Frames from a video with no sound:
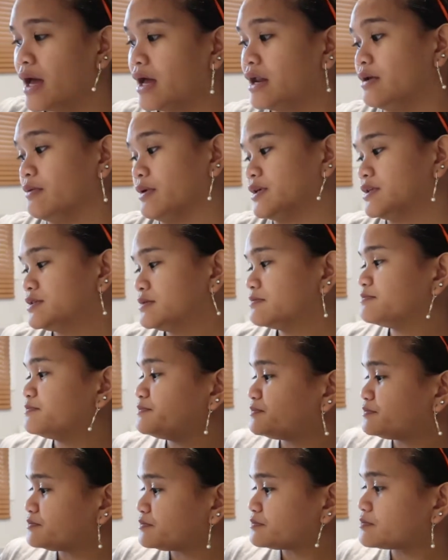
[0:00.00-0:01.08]
Anyways,
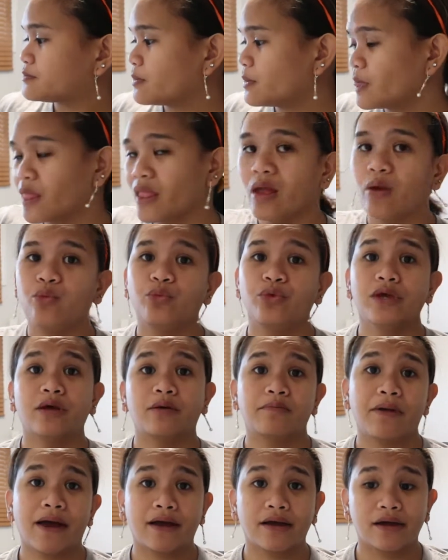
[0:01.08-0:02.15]
we
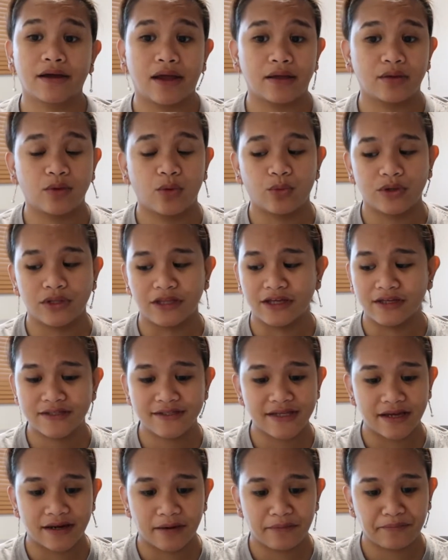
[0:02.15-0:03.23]
are back again with this
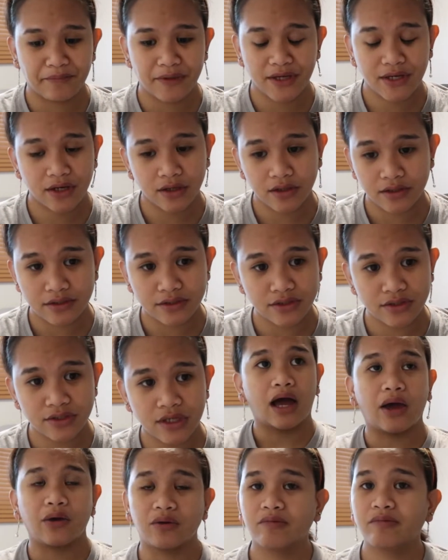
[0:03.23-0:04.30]
setup because
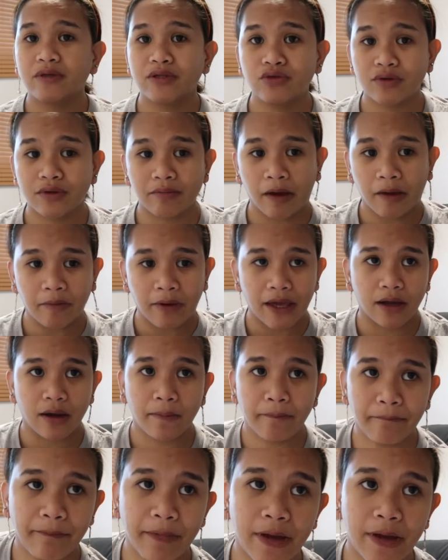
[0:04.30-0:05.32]
I will be doing my makeup,